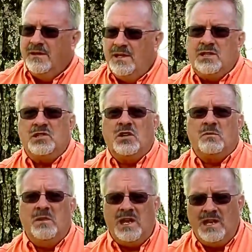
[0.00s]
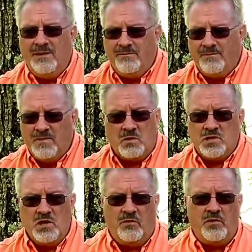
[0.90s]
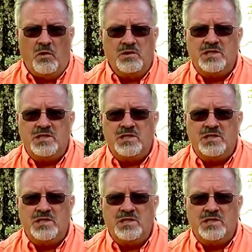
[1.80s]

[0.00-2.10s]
It took me, there was no phone